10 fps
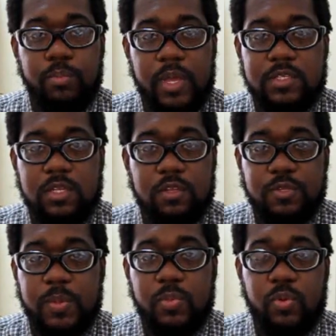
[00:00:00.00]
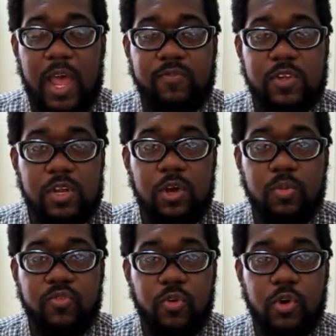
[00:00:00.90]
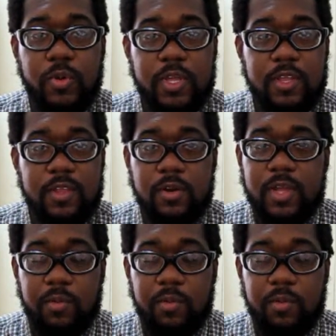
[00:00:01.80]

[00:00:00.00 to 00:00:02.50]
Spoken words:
basically those people would have to know before going in that,